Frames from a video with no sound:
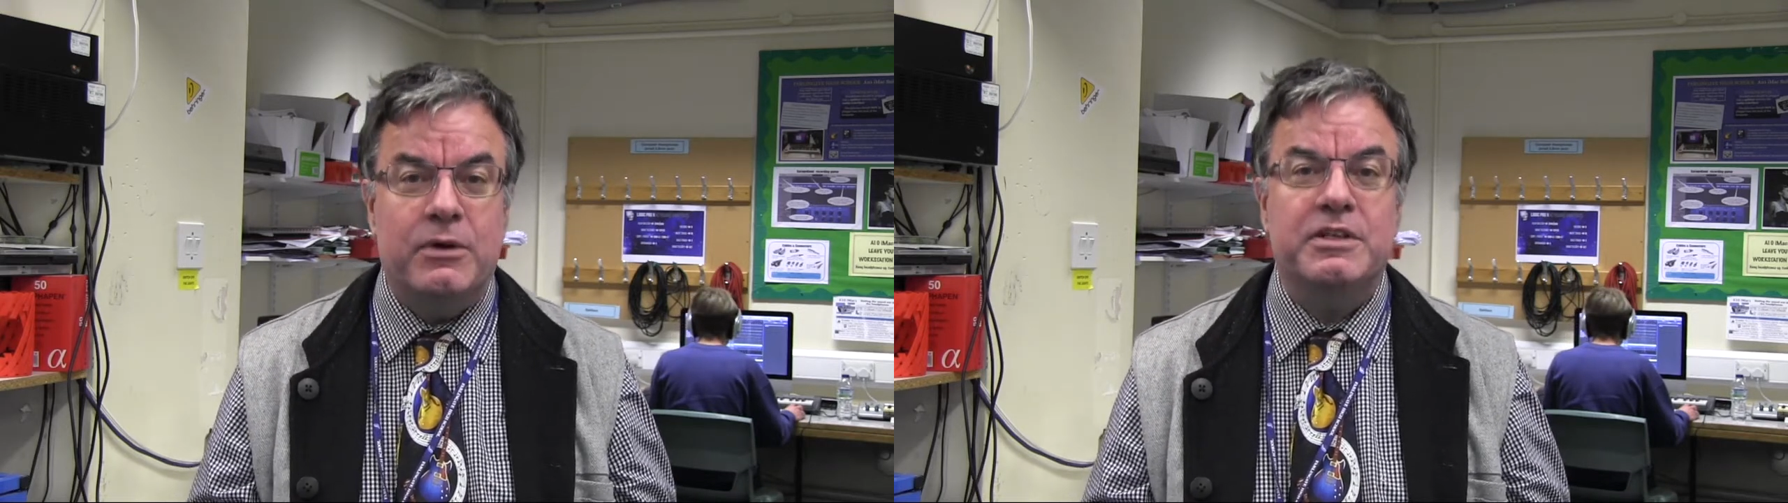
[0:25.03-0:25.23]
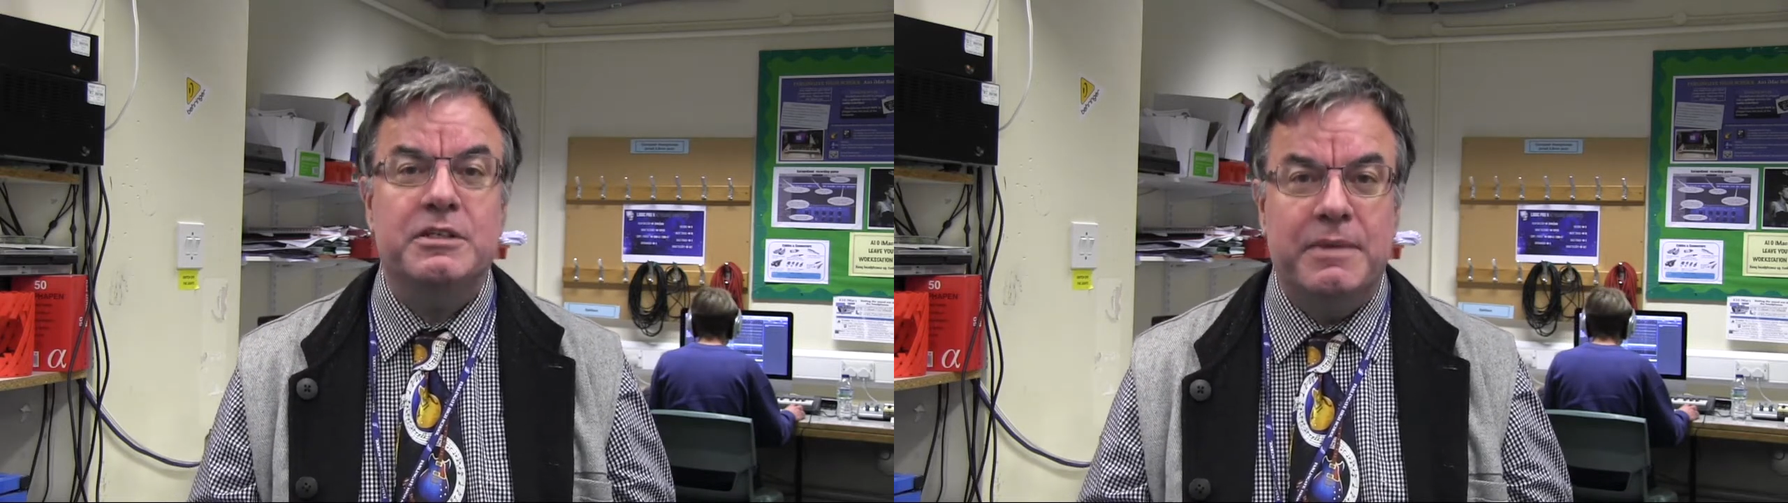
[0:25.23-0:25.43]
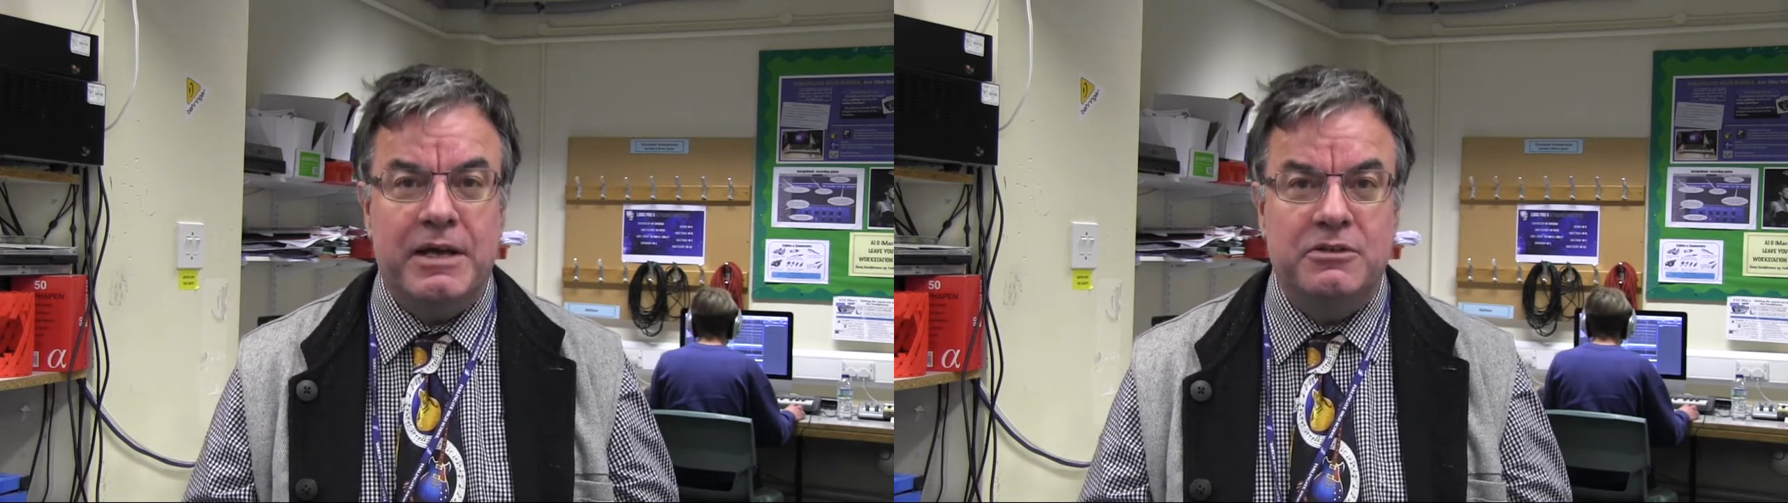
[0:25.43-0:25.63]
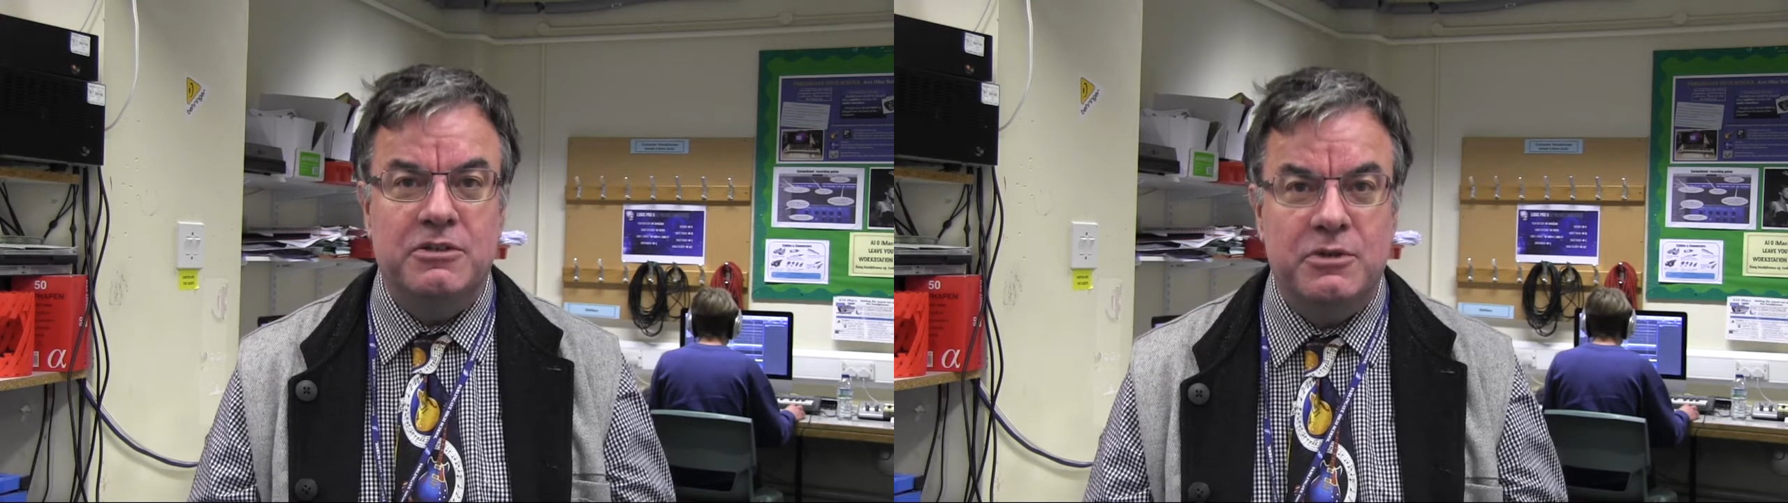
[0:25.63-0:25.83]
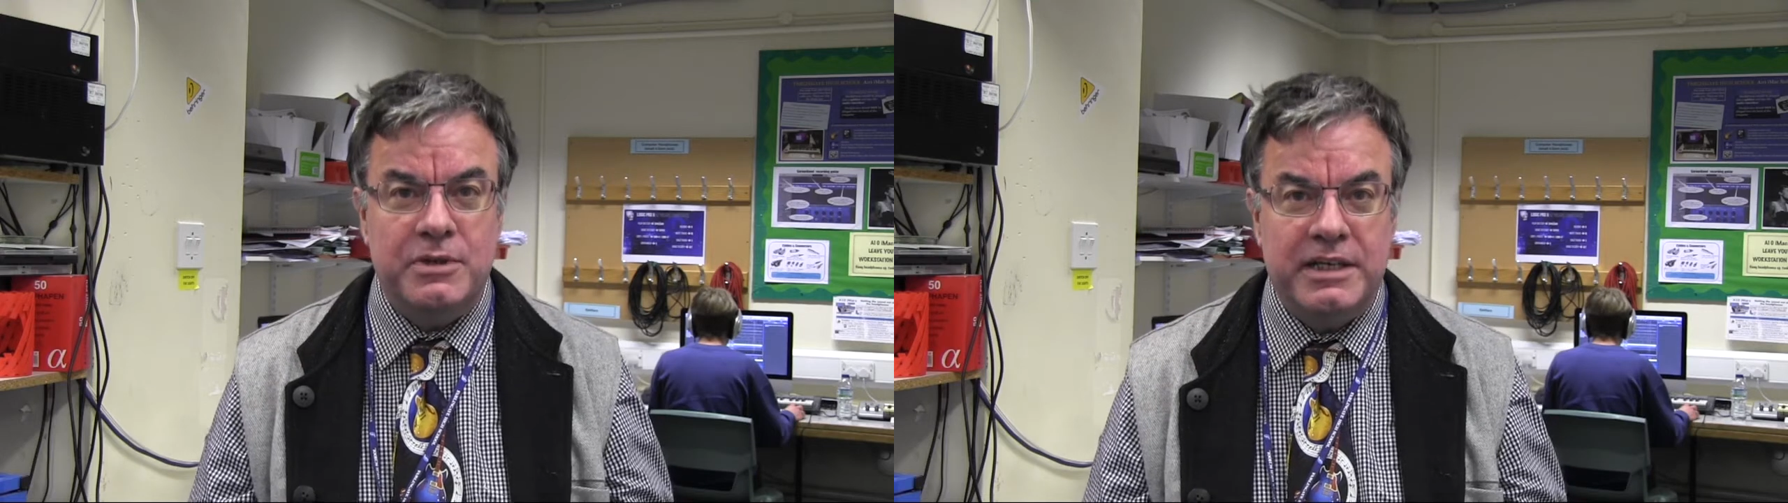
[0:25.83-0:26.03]
It's about
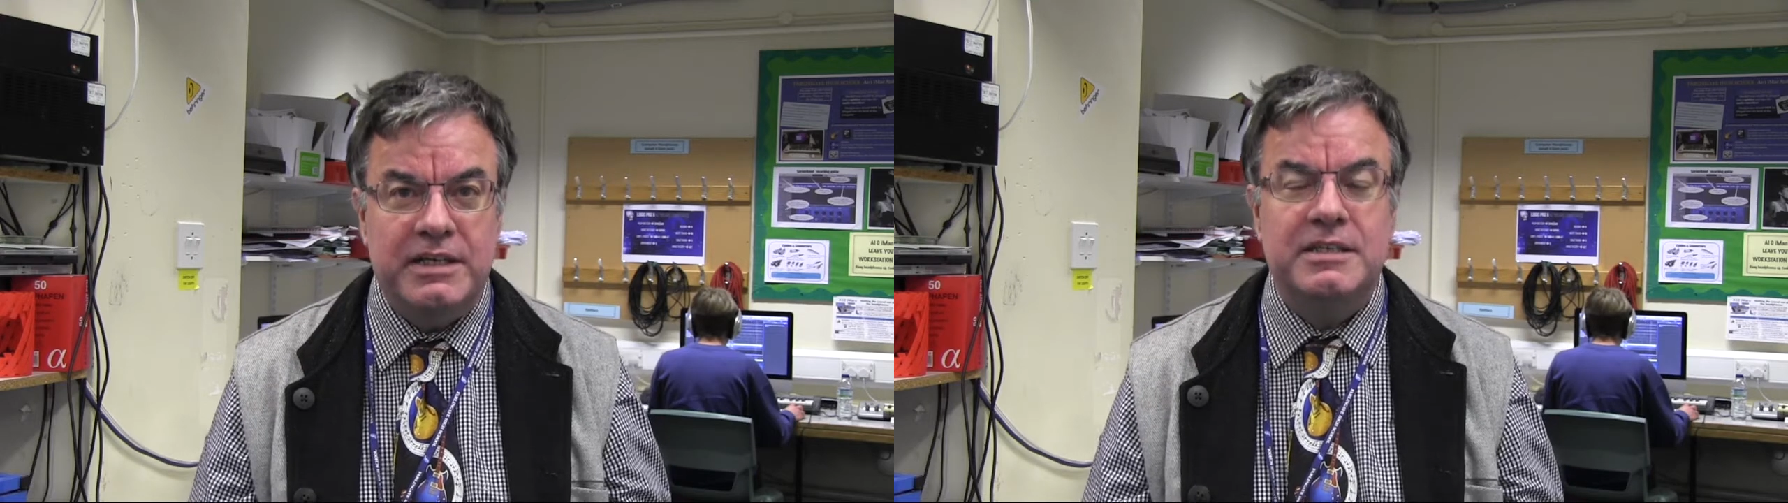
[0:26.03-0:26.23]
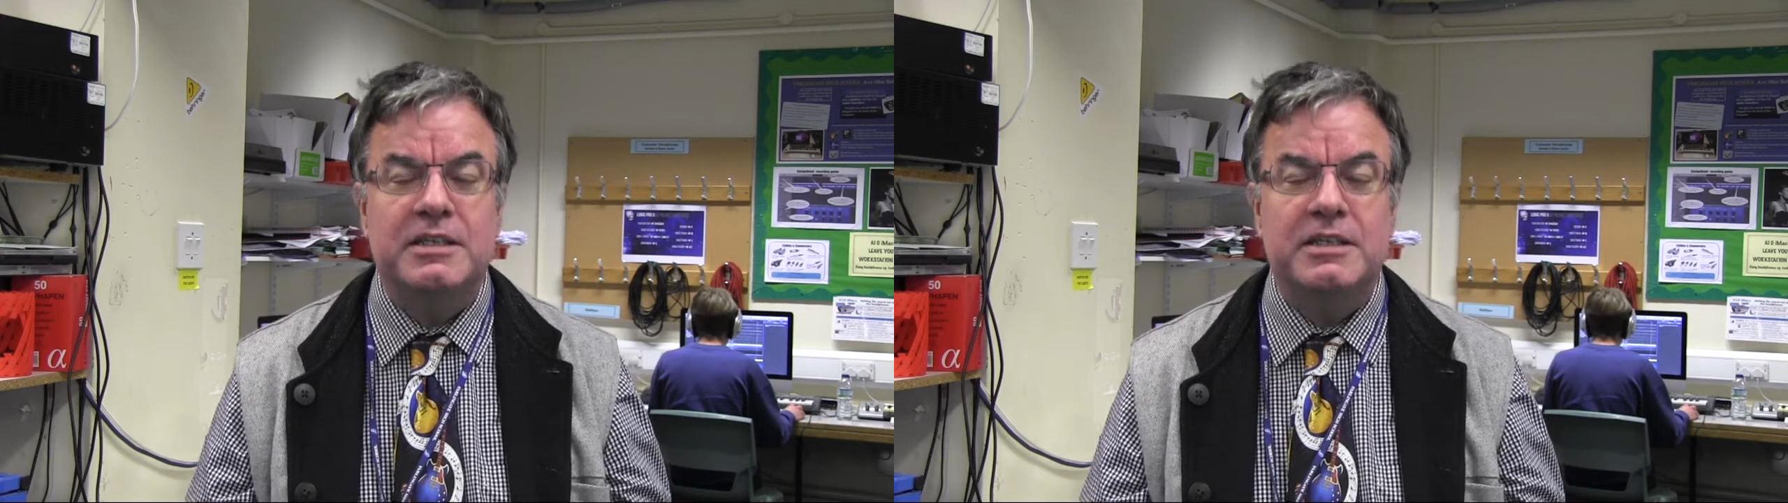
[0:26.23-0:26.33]
doing it,